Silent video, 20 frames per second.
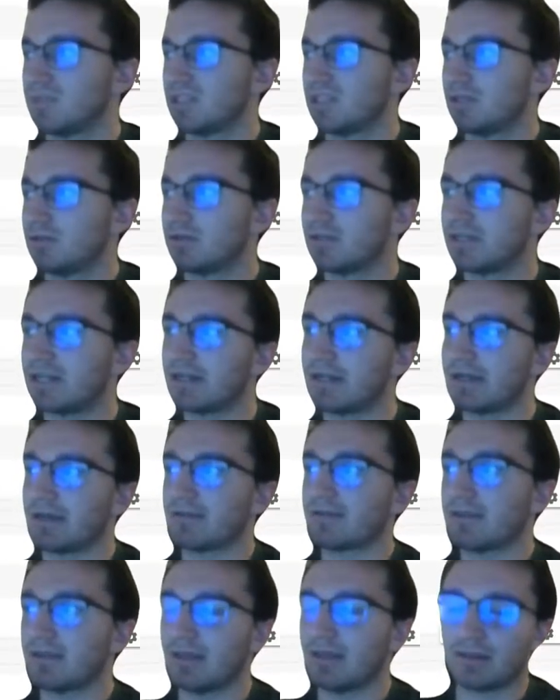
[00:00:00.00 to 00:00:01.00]
in any
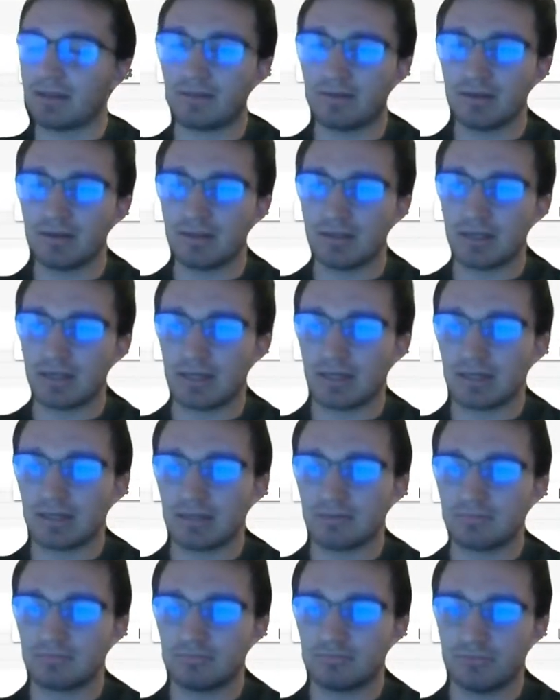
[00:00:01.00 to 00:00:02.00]
case, it's still
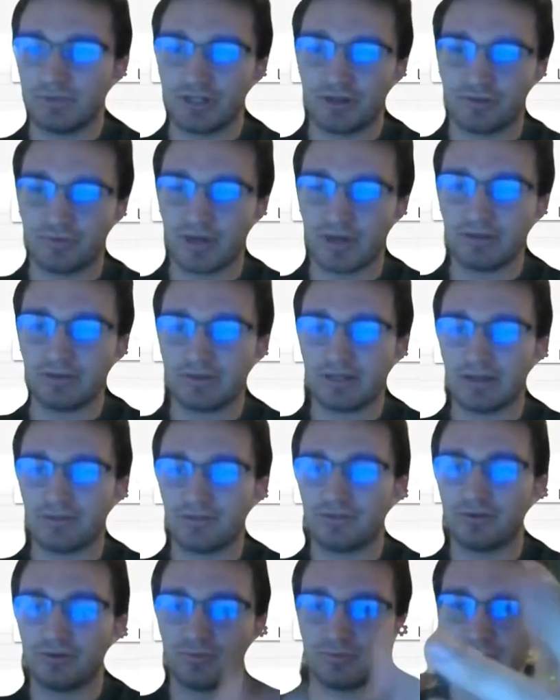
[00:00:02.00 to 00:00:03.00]
it's a regular
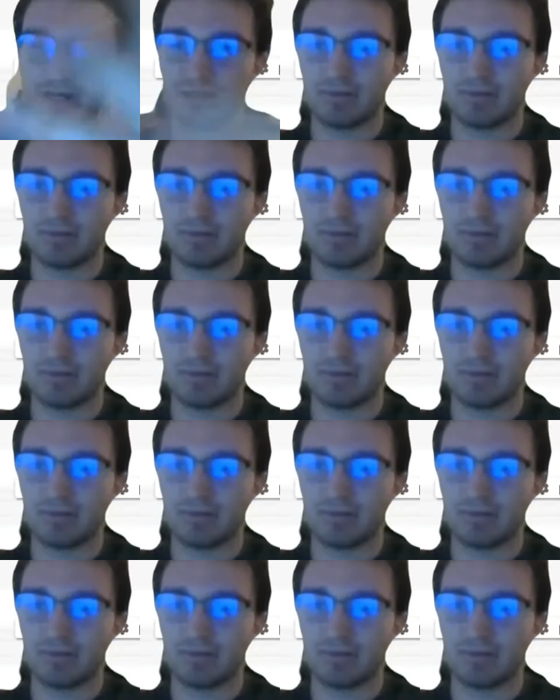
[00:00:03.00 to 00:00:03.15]
tensor. What came